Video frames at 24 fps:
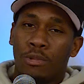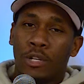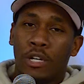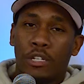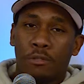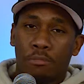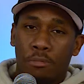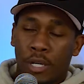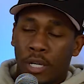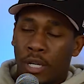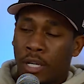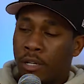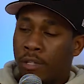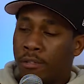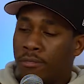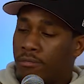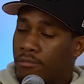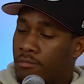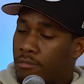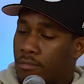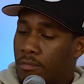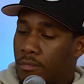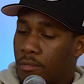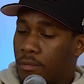
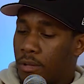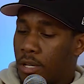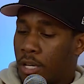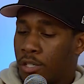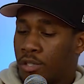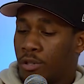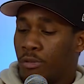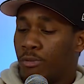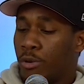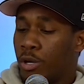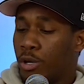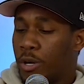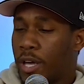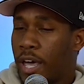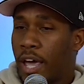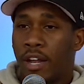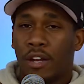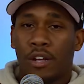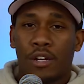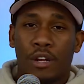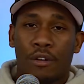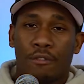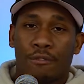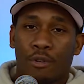is a real
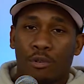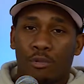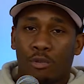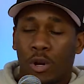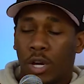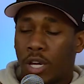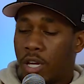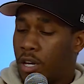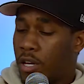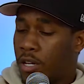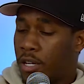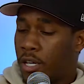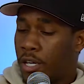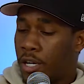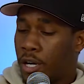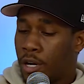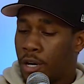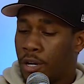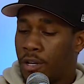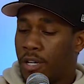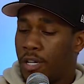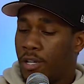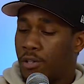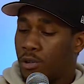candidate for Rookie of the
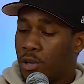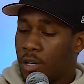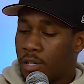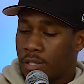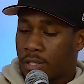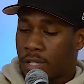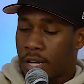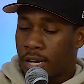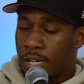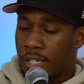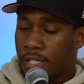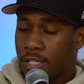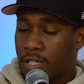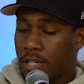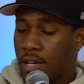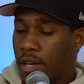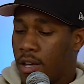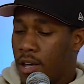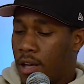Year. He looks nice.